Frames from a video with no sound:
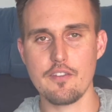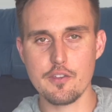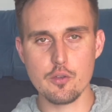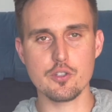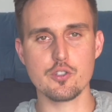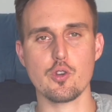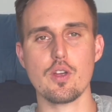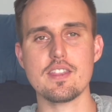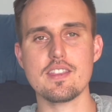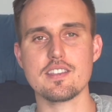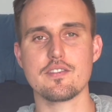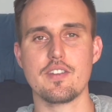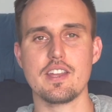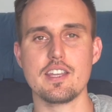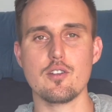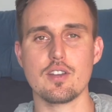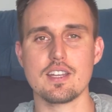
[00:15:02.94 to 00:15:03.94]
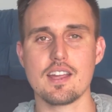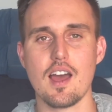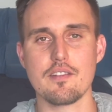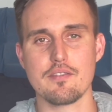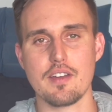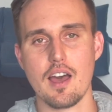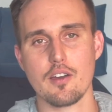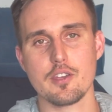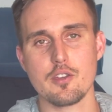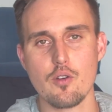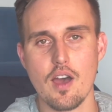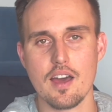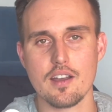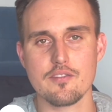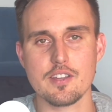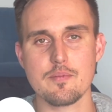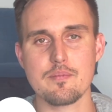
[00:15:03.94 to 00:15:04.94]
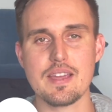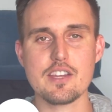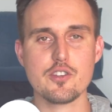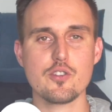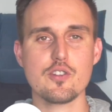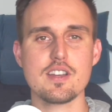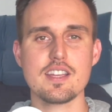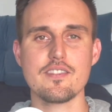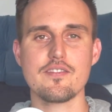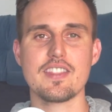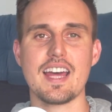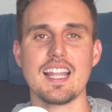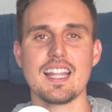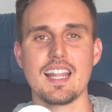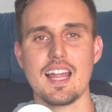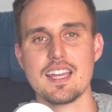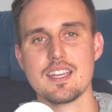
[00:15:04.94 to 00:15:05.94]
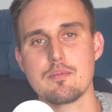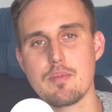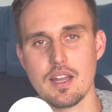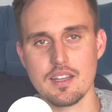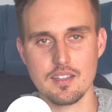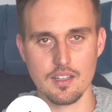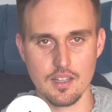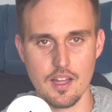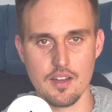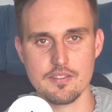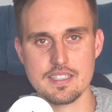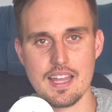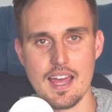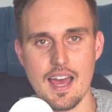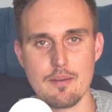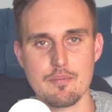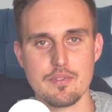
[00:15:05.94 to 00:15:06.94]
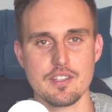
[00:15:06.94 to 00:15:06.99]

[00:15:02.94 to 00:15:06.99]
you enjoyed this video and got value out of it, make sure to give that like button a love tap.